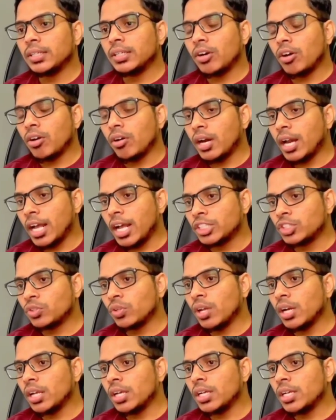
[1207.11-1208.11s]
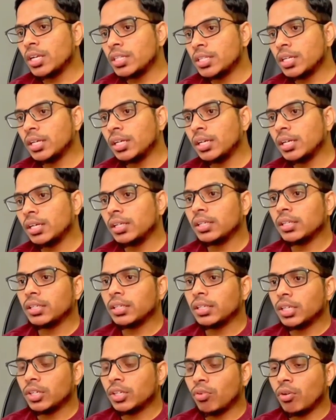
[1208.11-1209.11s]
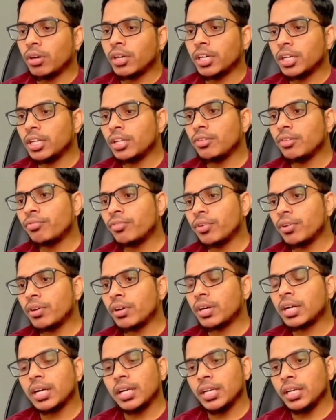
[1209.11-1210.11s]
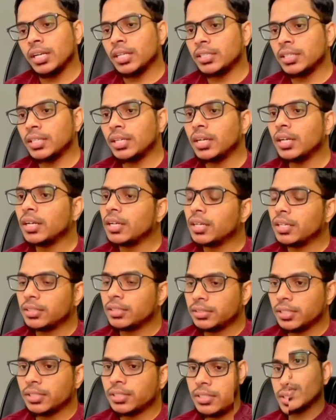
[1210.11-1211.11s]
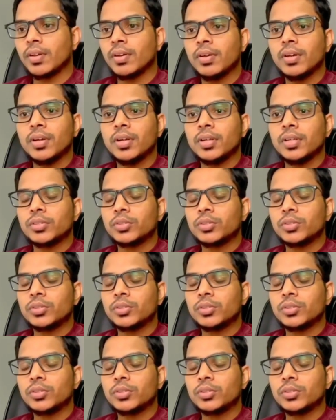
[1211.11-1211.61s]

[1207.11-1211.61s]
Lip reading: or actual agent quantity for Cleanagent systems.